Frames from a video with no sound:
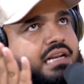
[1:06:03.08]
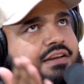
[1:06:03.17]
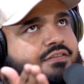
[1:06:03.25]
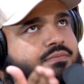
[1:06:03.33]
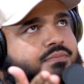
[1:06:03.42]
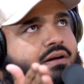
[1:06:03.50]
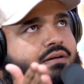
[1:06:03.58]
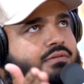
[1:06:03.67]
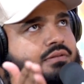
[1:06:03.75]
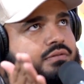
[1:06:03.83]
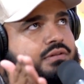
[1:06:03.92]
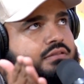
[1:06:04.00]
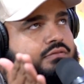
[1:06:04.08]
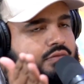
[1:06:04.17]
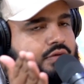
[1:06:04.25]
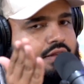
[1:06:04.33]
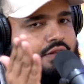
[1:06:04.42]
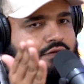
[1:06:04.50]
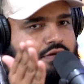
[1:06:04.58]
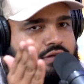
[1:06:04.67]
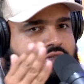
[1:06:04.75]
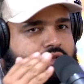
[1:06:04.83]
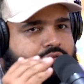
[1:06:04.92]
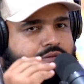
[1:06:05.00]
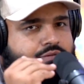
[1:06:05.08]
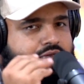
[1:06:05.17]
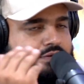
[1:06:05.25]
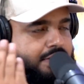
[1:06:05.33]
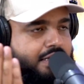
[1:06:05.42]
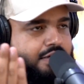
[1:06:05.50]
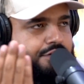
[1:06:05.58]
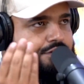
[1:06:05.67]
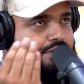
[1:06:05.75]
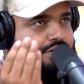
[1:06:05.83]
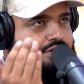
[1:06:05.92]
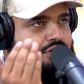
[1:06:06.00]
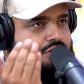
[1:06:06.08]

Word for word: of Pablo was one of the first albums, if not the first,